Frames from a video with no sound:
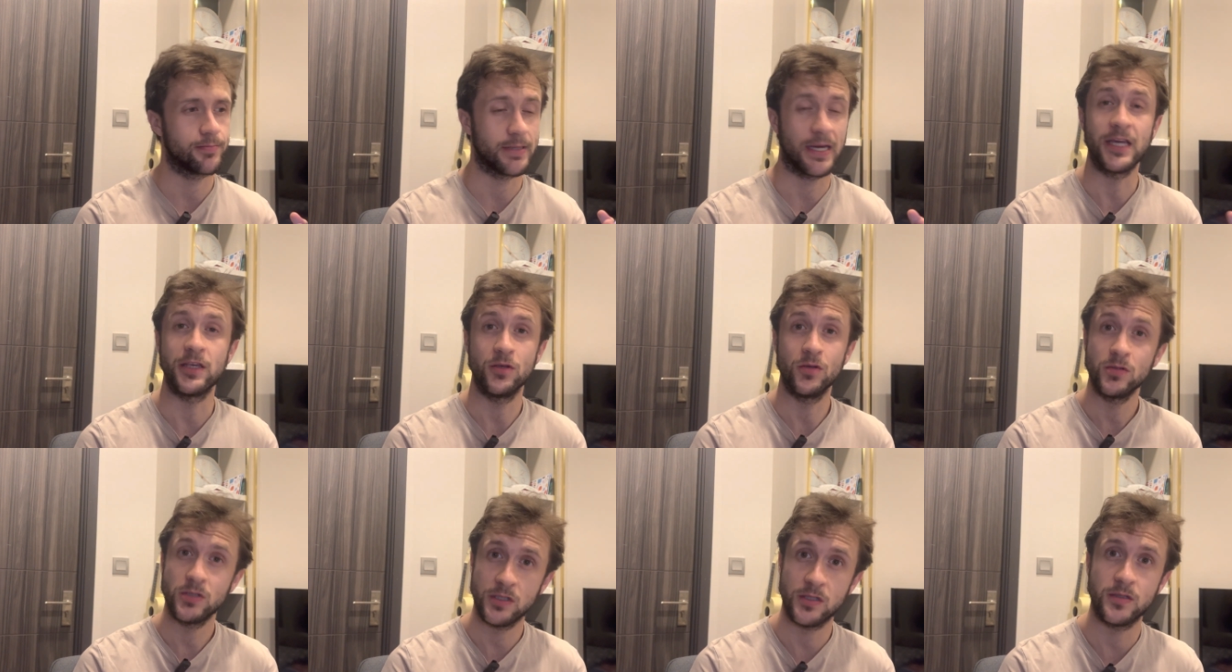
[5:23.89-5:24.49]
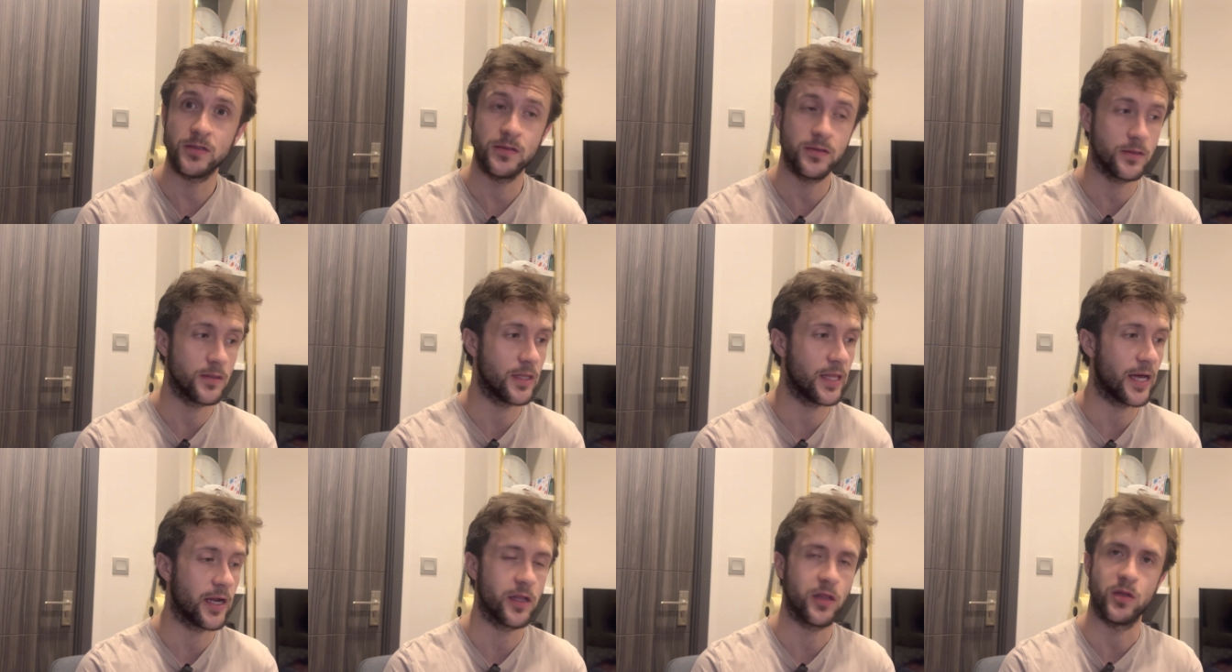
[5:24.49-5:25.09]
used to a
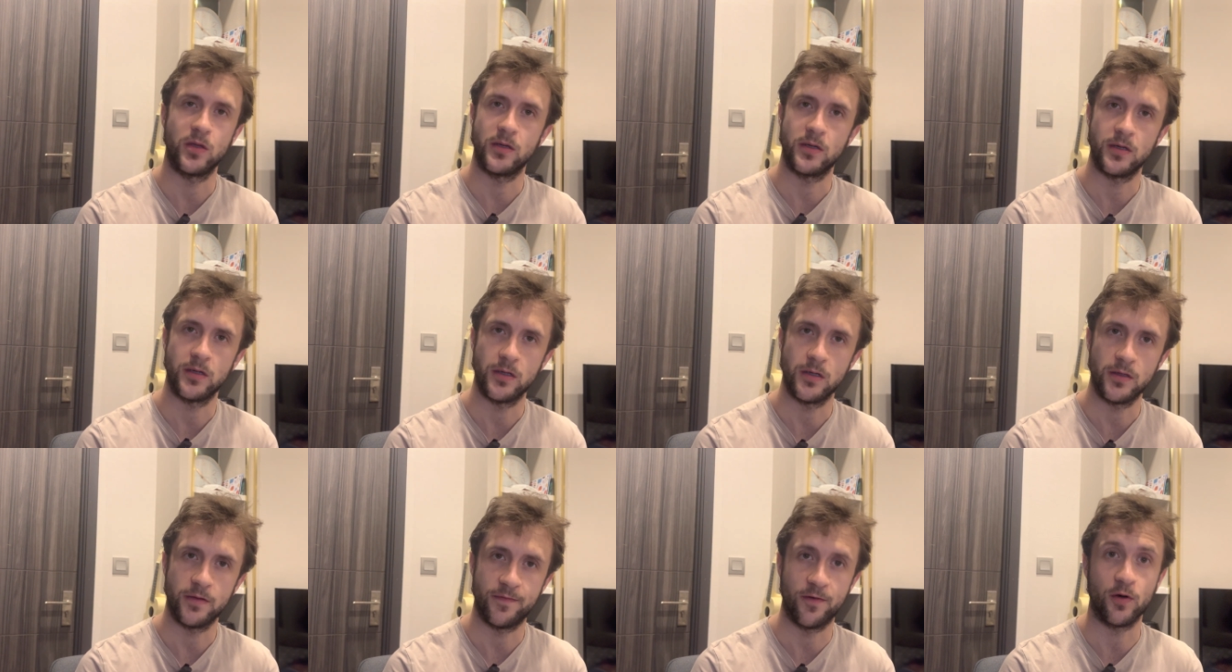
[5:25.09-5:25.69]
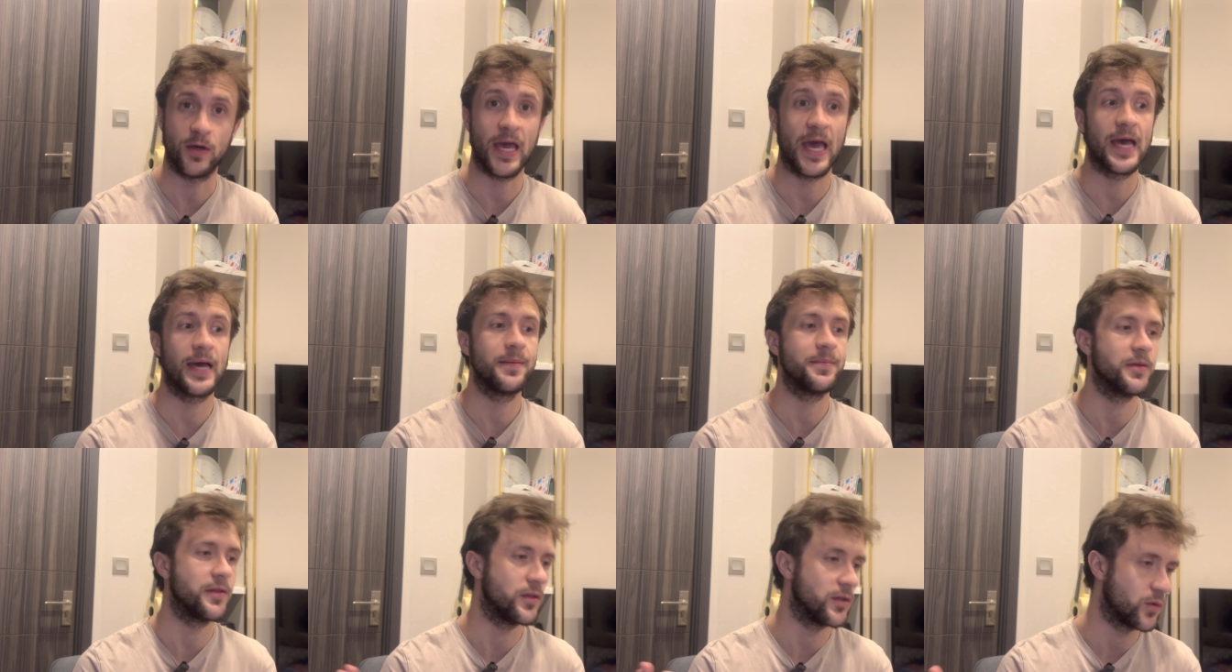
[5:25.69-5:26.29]
lot of the
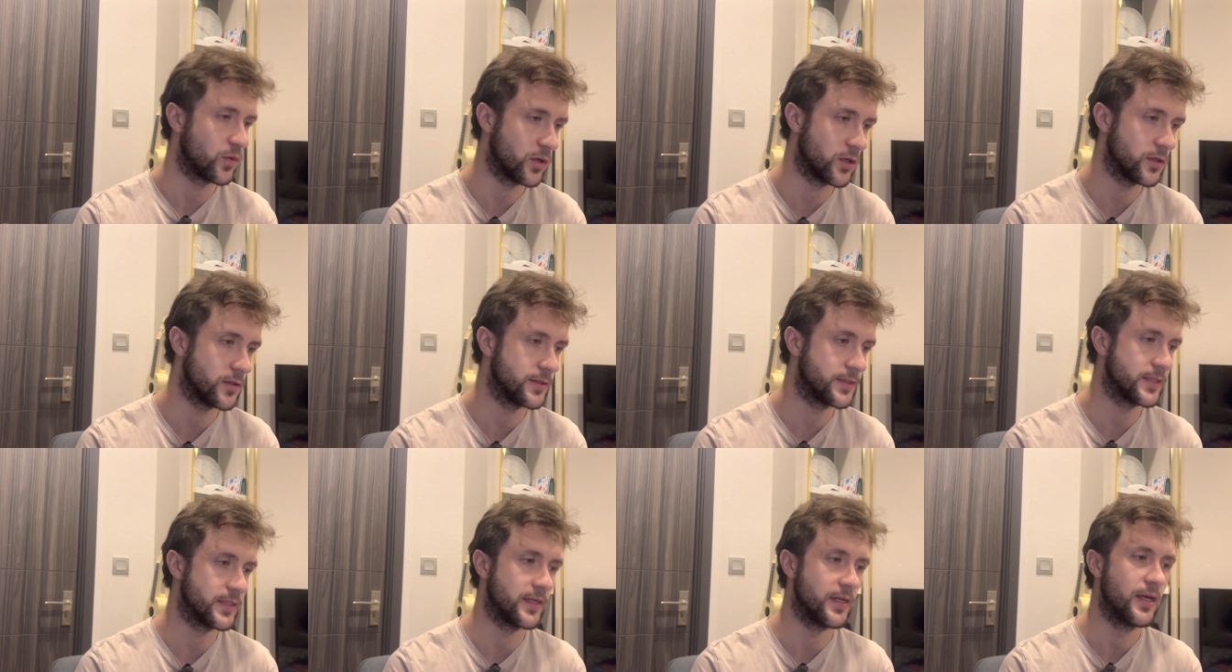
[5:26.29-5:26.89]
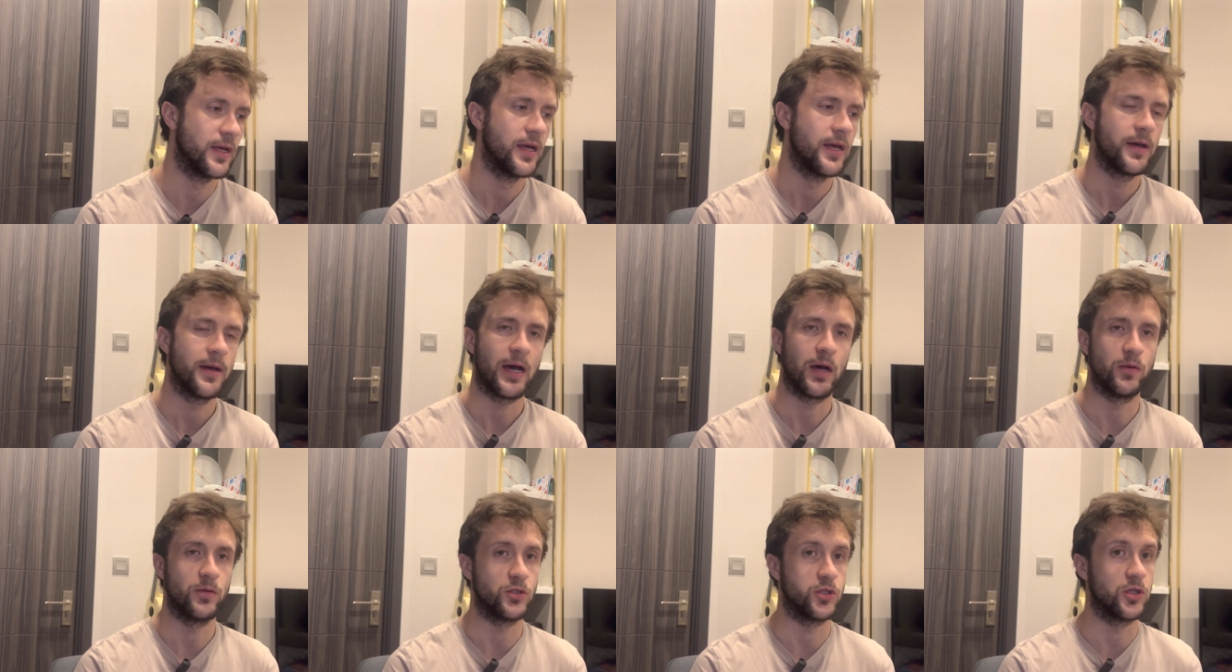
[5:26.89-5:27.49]
vocab and the words, and
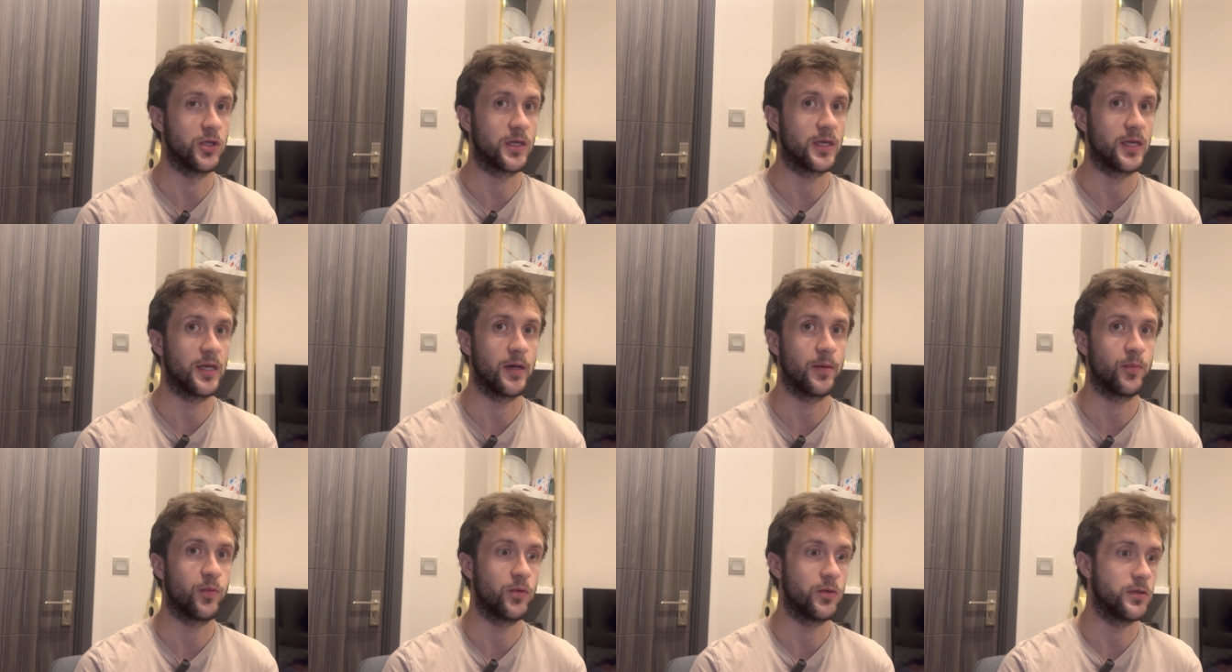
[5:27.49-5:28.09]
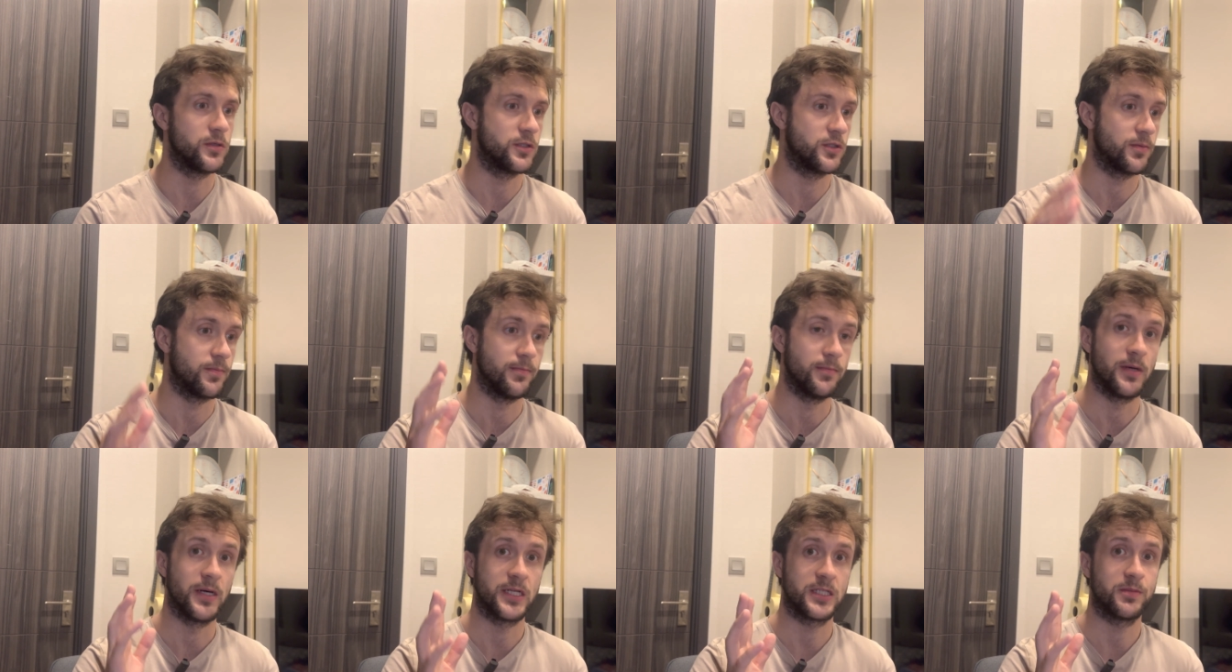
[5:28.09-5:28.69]
I was looking up words
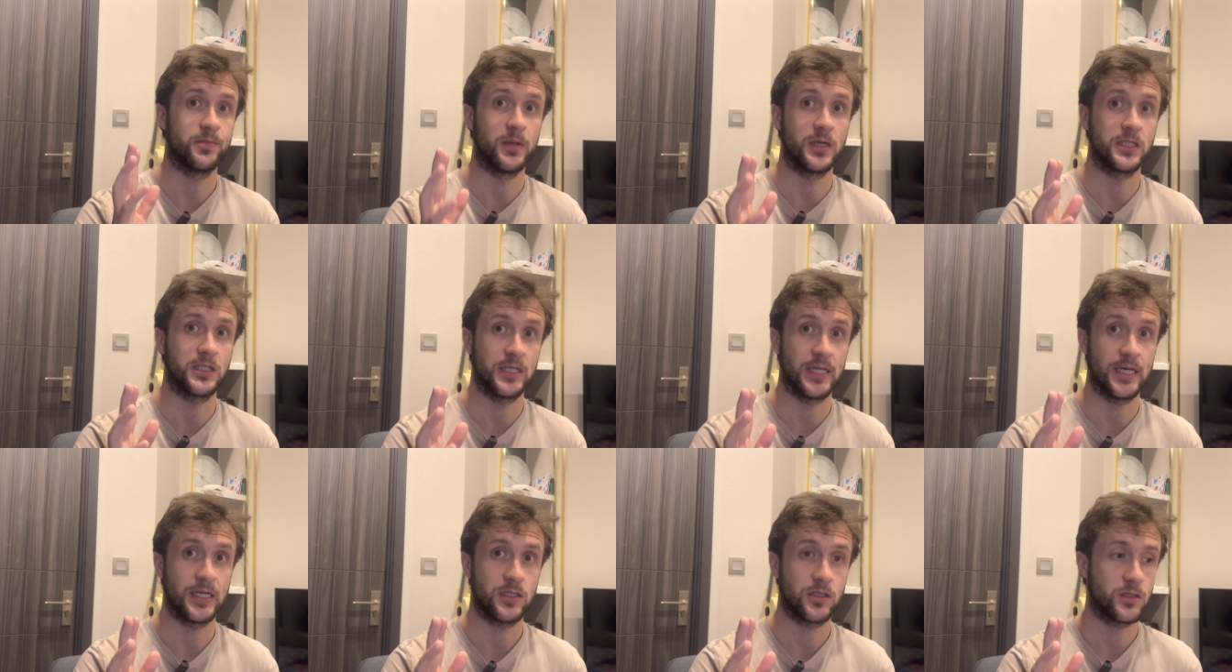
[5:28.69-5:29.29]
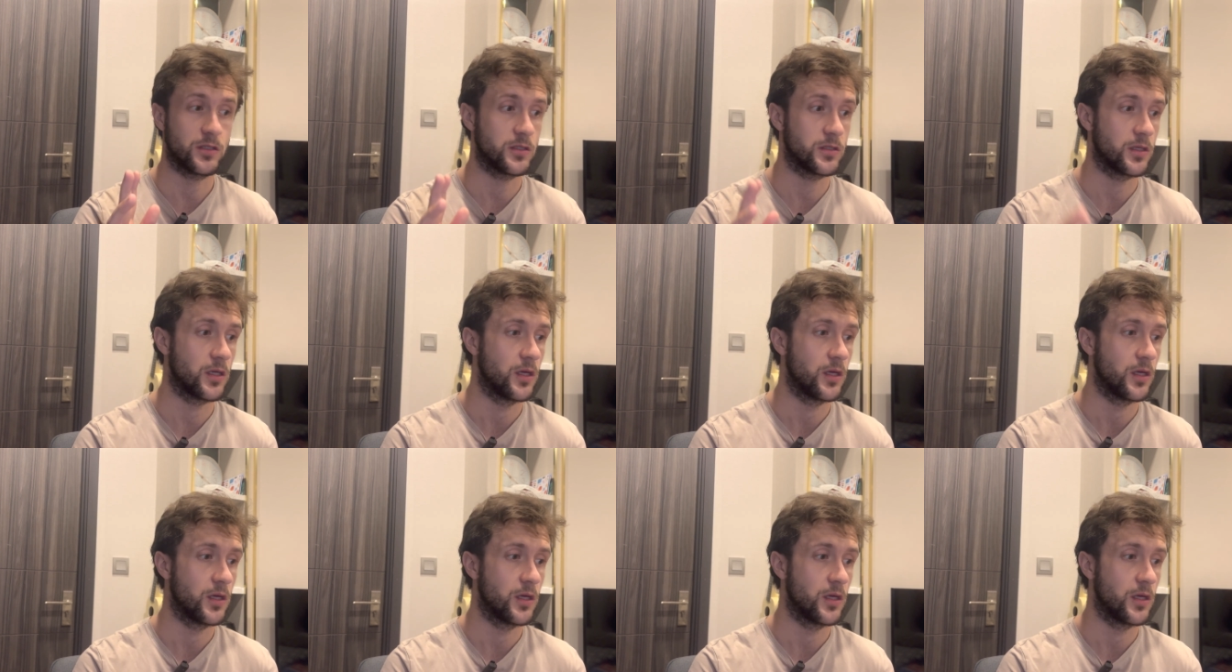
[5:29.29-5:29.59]
much less.